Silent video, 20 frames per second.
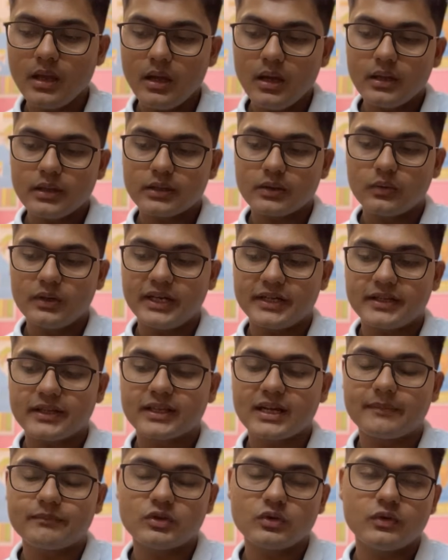So let us
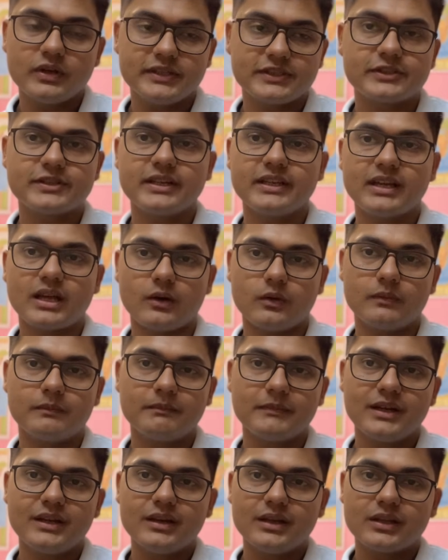come to history now.
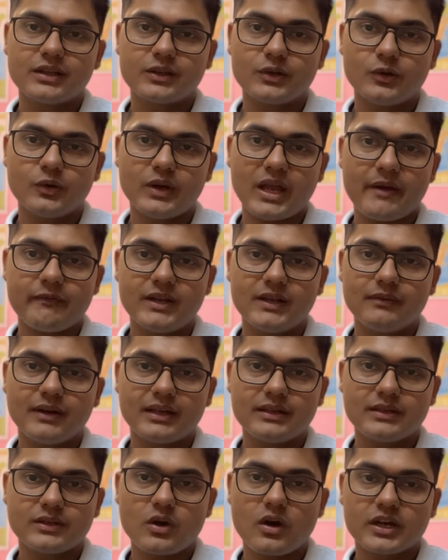So
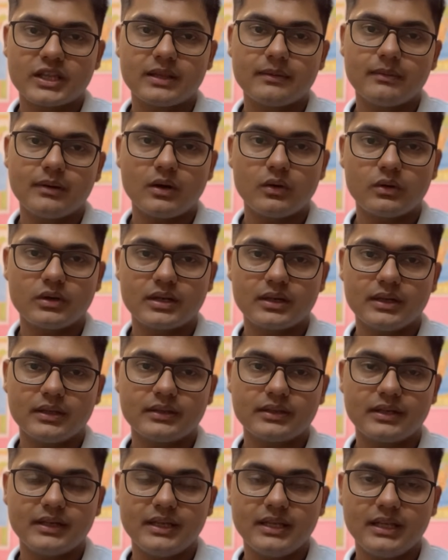everyone talks about
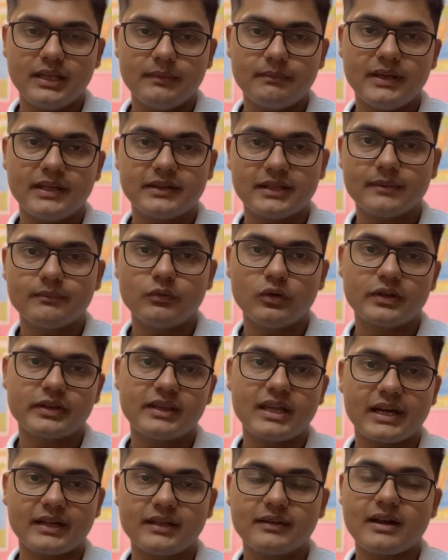3 basic books,
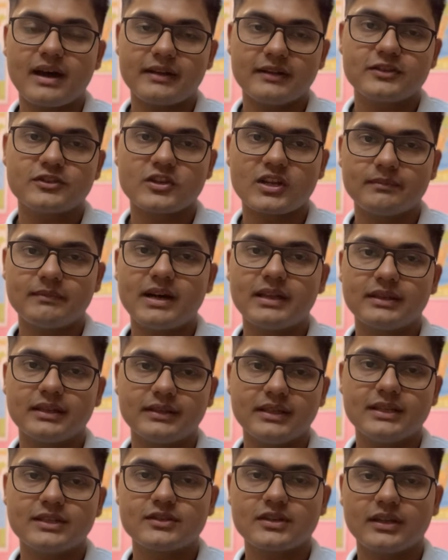that is R.S. Sharma,
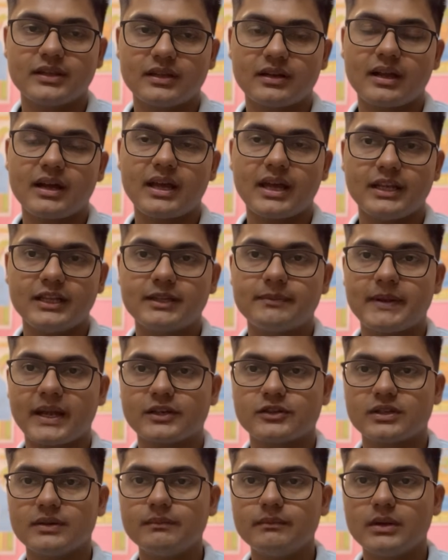Satish Chandra and
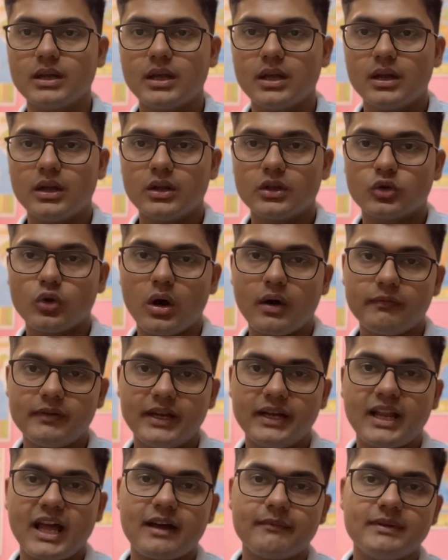Spectrum. So of
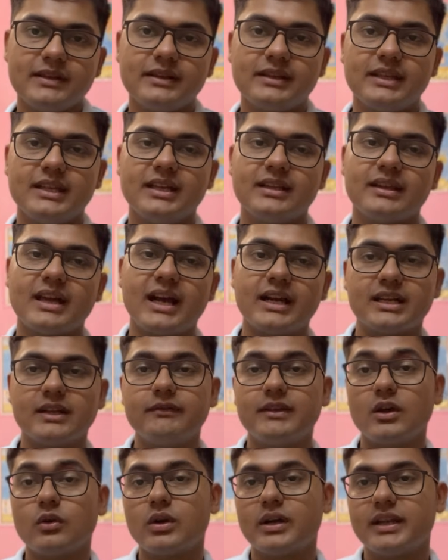late I've been seeing that
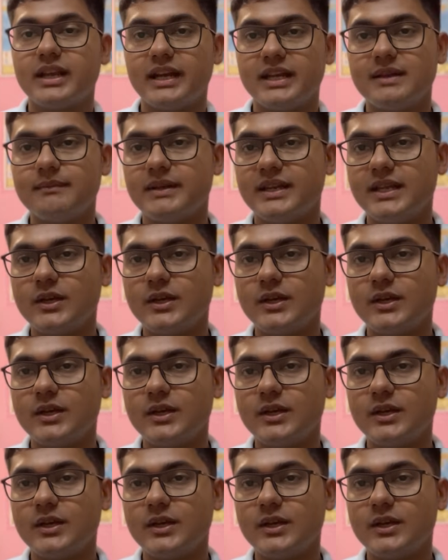we are not getting many